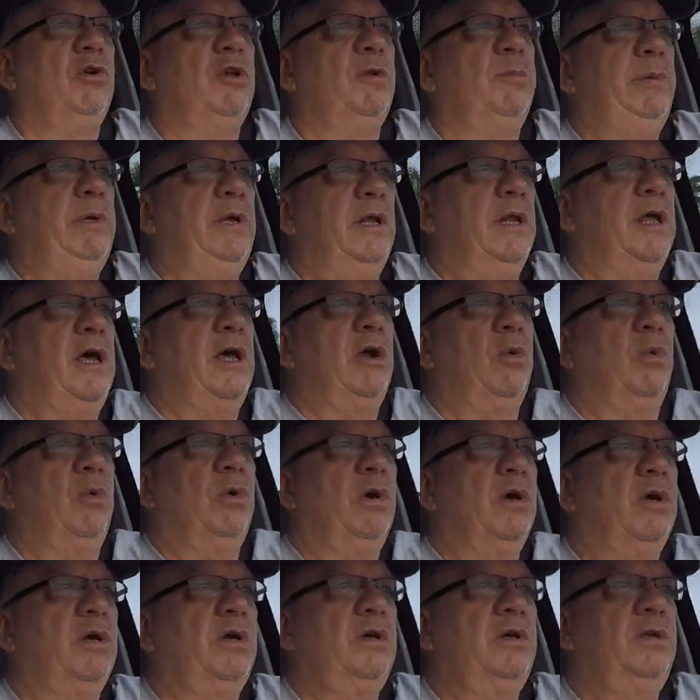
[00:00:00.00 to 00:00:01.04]
it to be a lot of
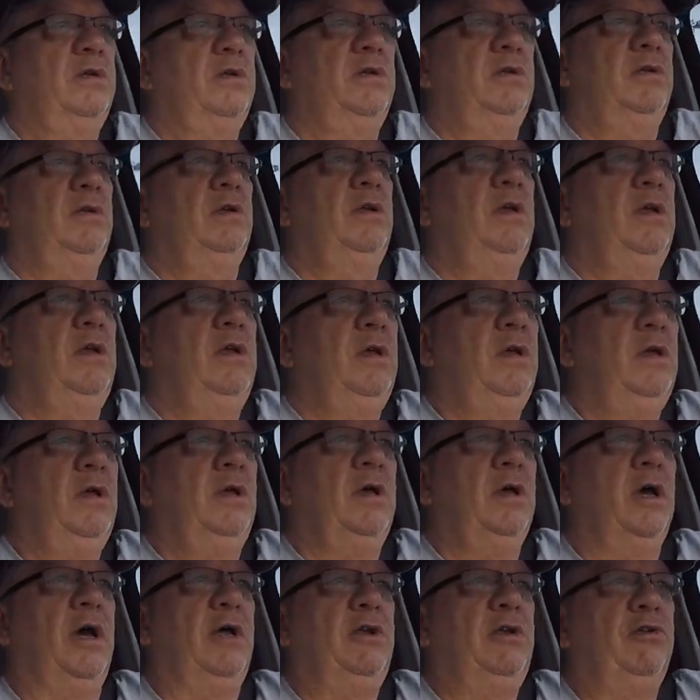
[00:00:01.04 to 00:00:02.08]
work.
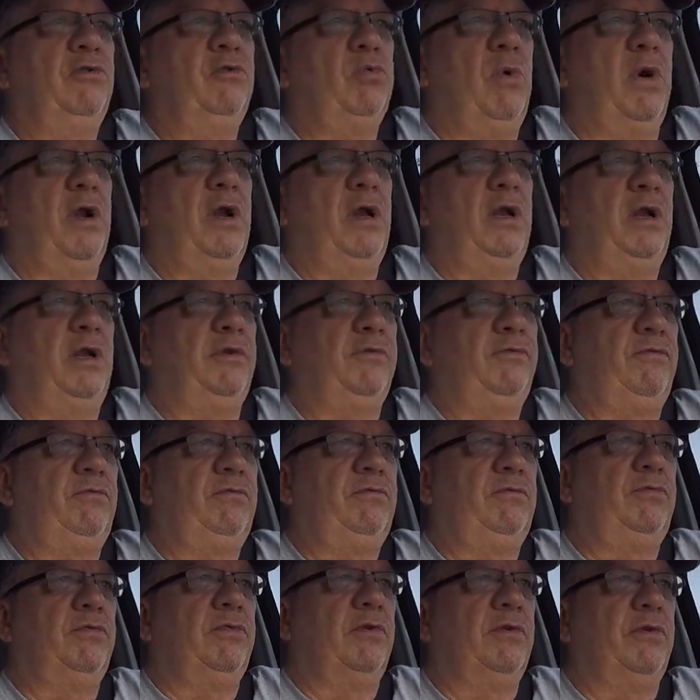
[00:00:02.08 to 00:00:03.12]
I just wanted it
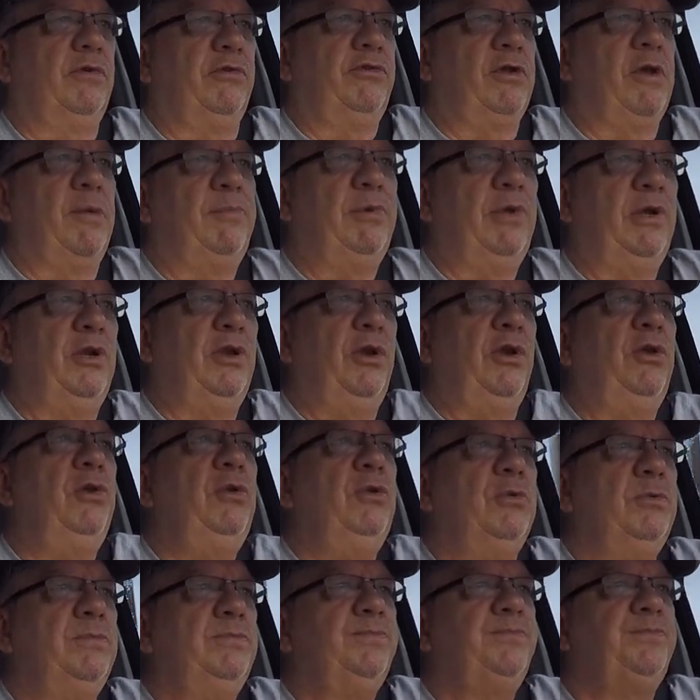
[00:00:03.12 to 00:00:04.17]
for something to do.
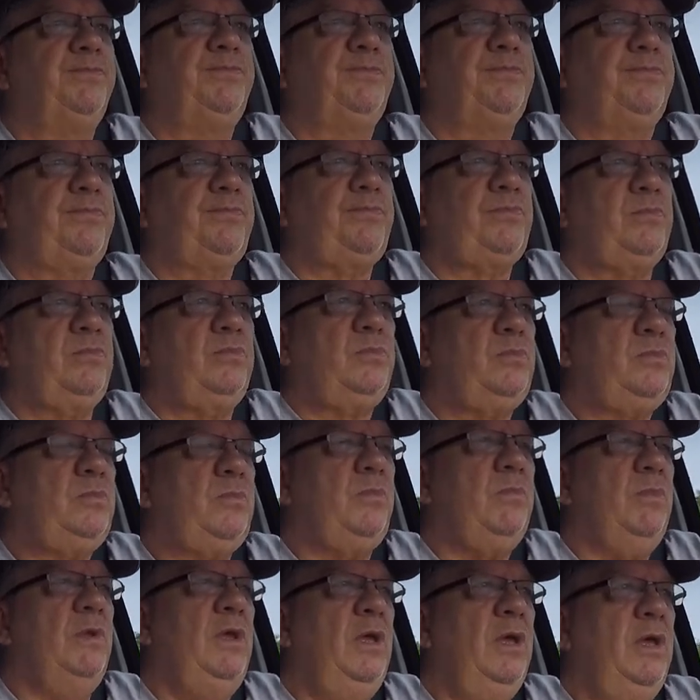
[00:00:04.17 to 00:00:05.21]

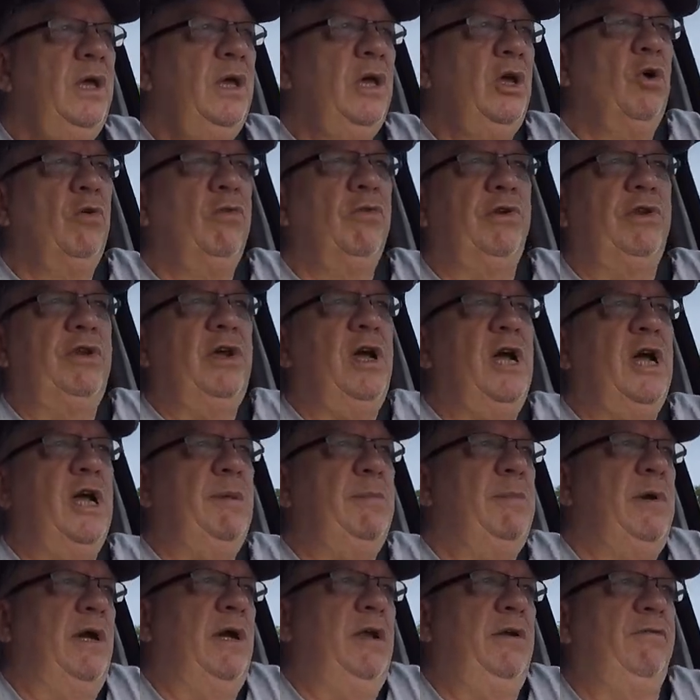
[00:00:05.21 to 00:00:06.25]
And over
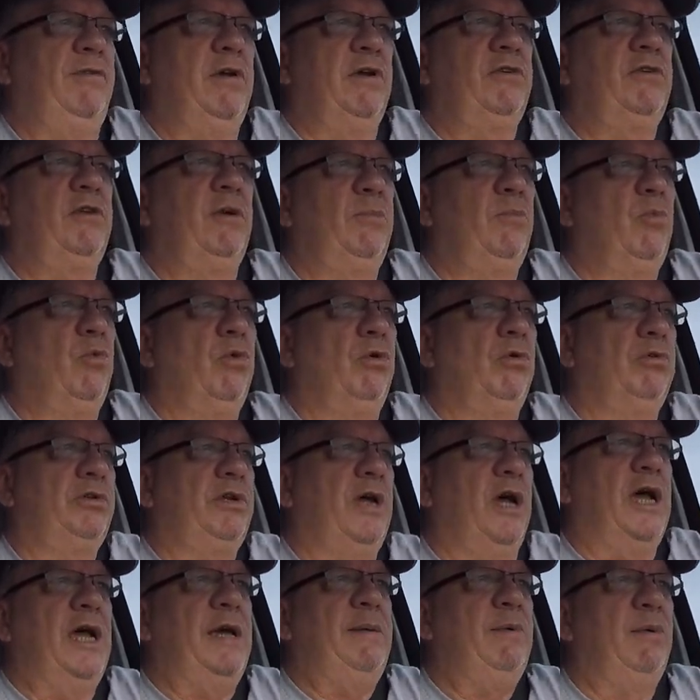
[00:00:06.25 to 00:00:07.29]
time, I invested more
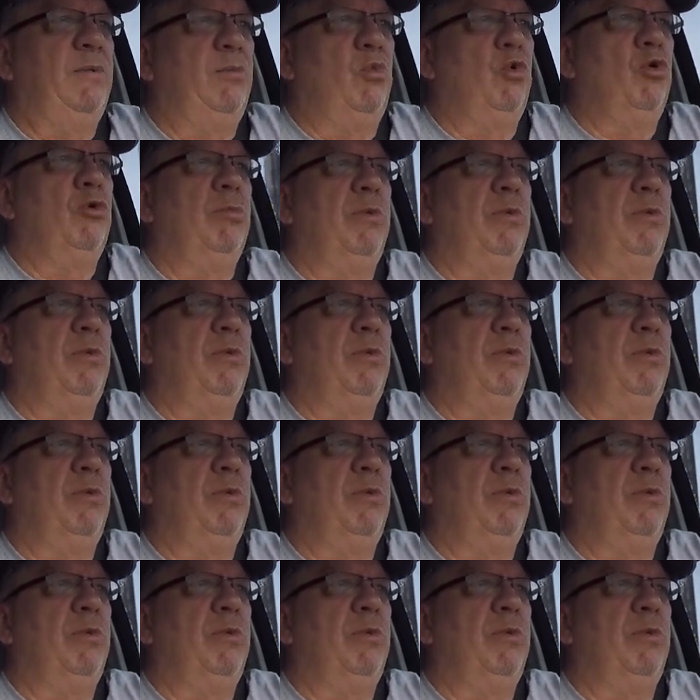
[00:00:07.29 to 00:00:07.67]
time and more